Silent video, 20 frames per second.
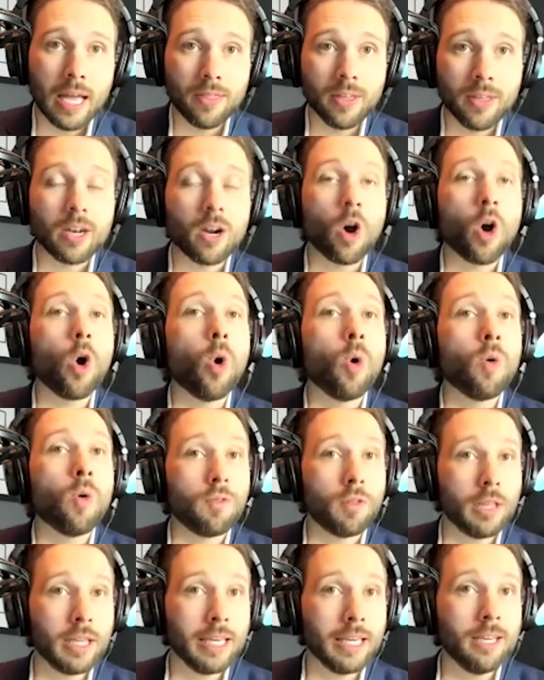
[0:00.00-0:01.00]
then
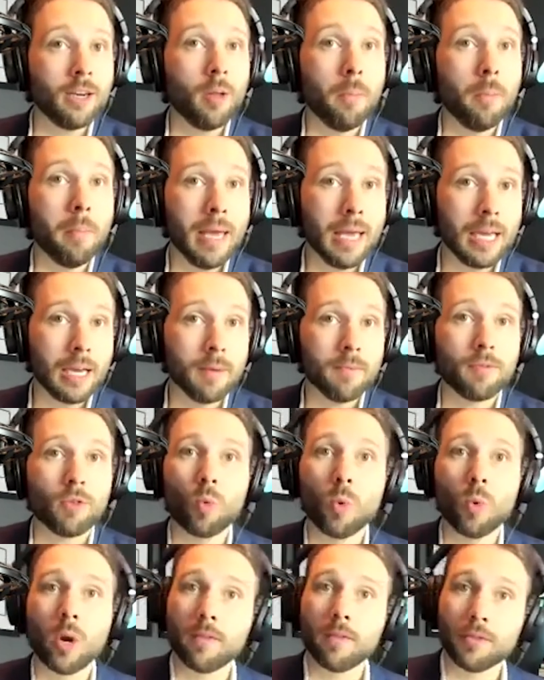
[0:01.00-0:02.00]
hopefully it'll make up for
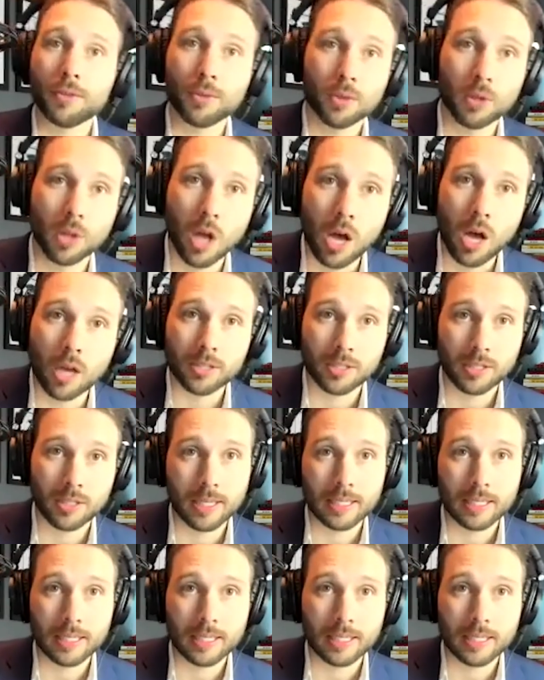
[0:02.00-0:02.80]
whatever you lost in that